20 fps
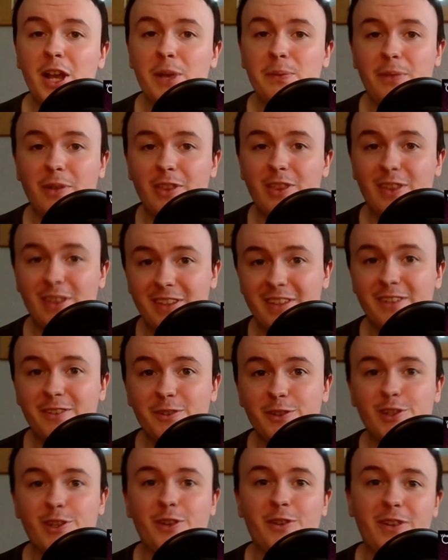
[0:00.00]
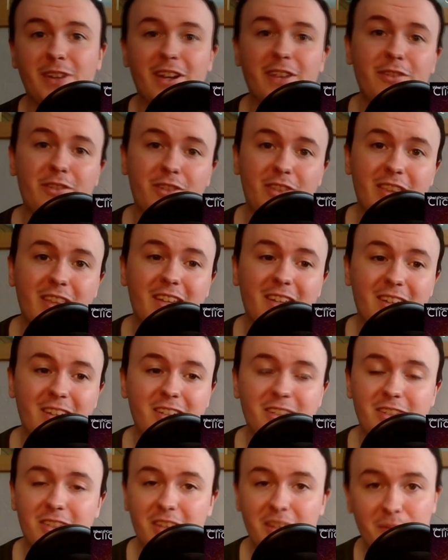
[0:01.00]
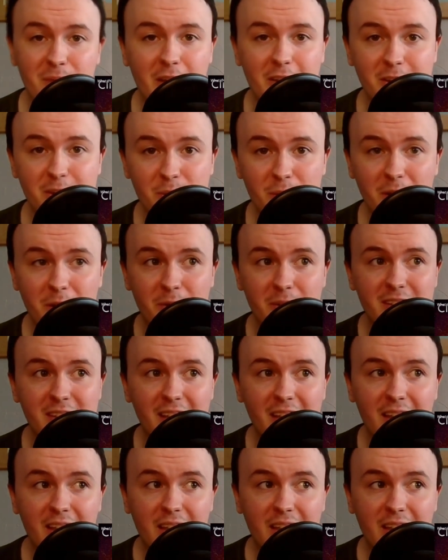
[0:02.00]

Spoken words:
but also another thing that you need to think about as well is,